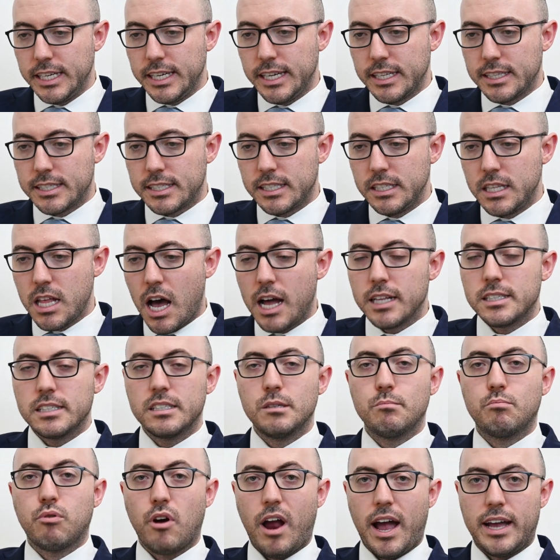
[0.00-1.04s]
It's not
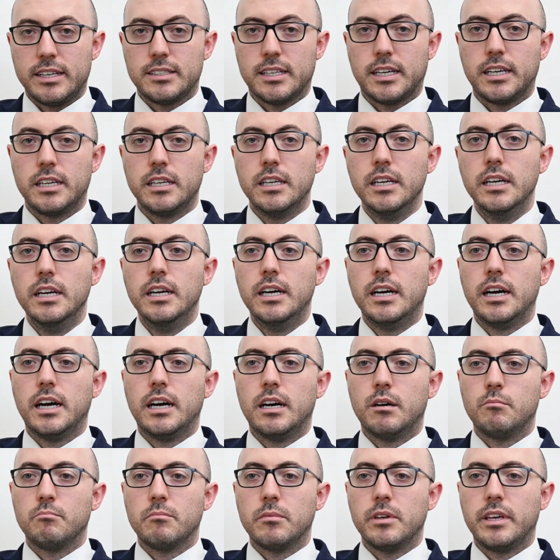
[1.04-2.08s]
surprising
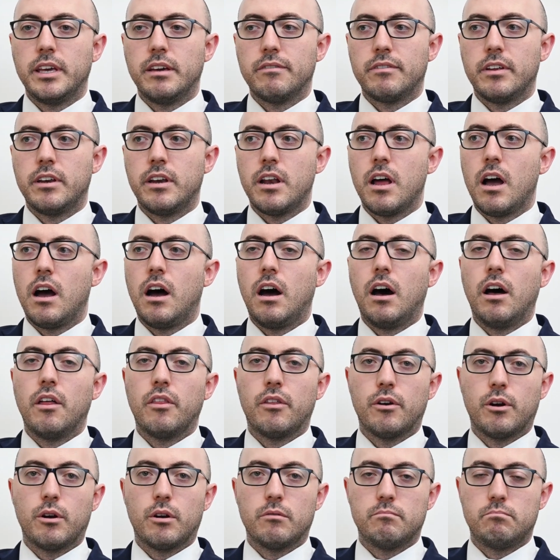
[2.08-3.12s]
um, given
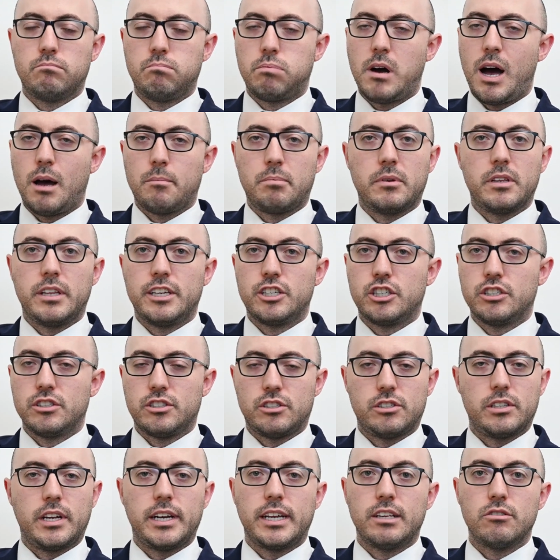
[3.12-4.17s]
other population
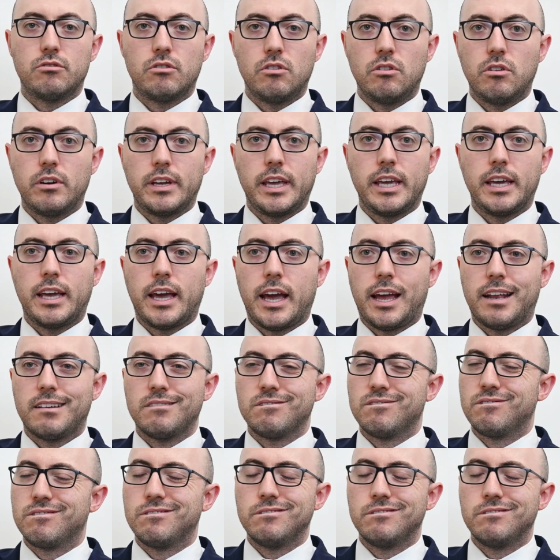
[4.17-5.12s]
studies looking at